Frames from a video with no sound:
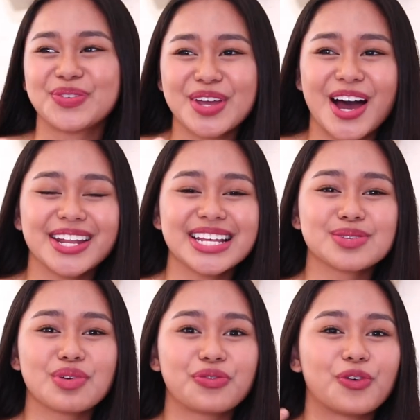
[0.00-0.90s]
And to be
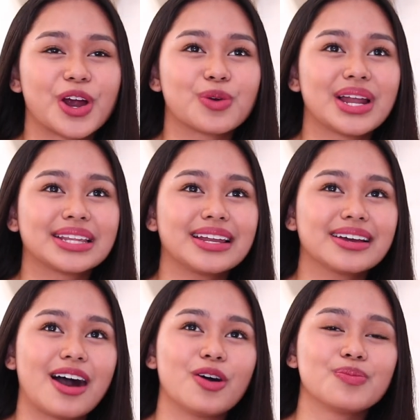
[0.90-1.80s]
honest, before, wala
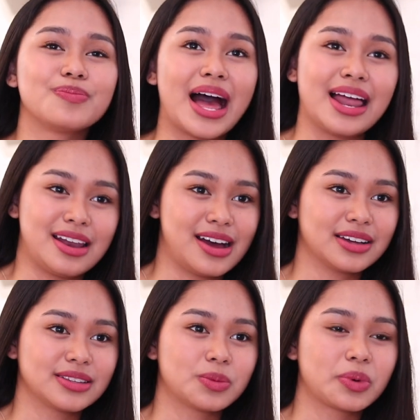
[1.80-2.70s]
talaga akong
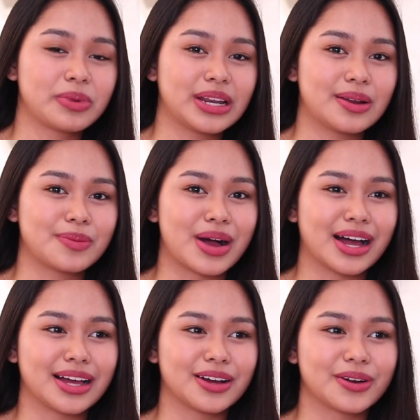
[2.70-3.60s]
balak na bumili ng
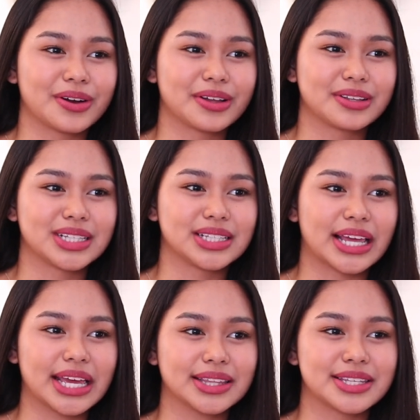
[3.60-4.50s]
mga
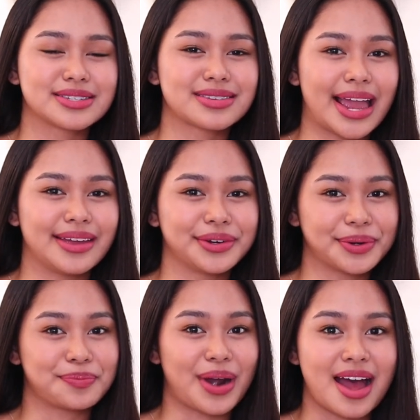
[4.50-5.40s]
like
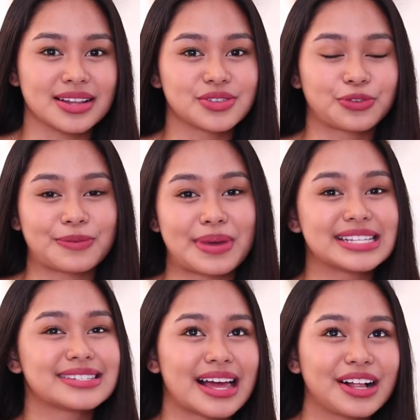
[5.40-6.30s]
designer brands for
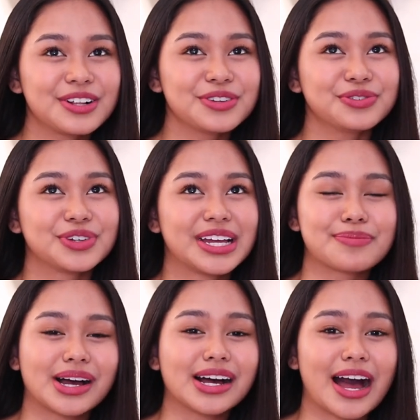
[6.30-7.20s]
myself.
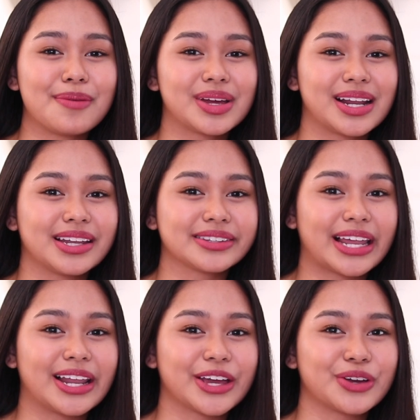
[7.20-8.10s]
Like mga camera lang
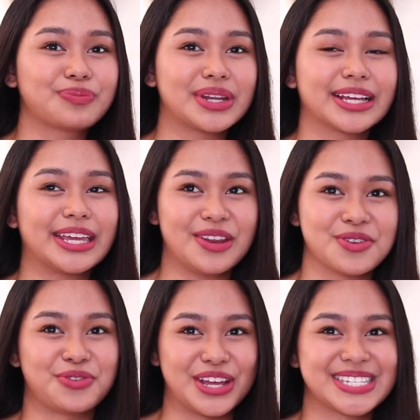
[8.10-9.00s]
talaga yung
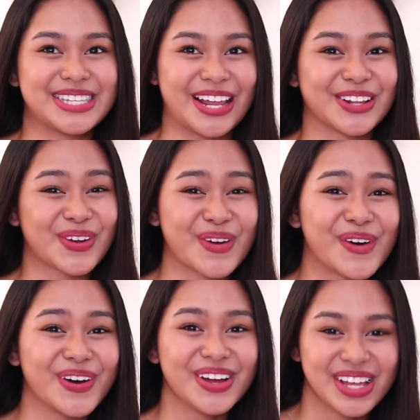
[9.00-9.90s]
pinag-iinvestan
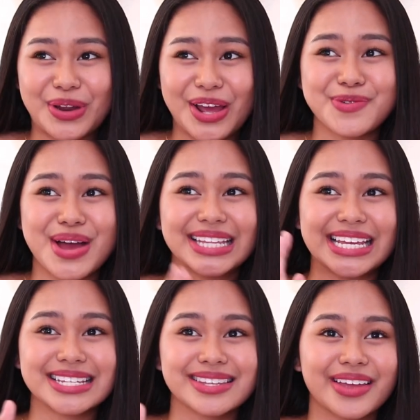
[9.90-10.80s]
ko. But when I went
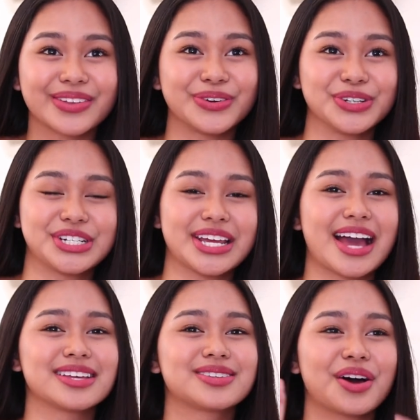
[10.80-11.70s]
inside Gucci,
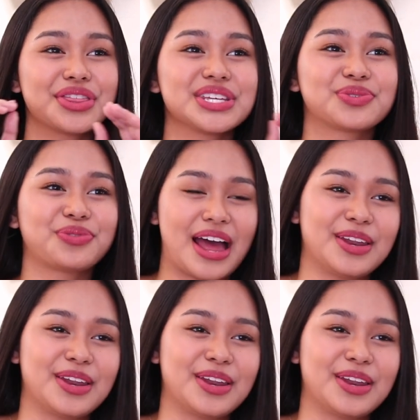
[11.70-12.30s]
I saw this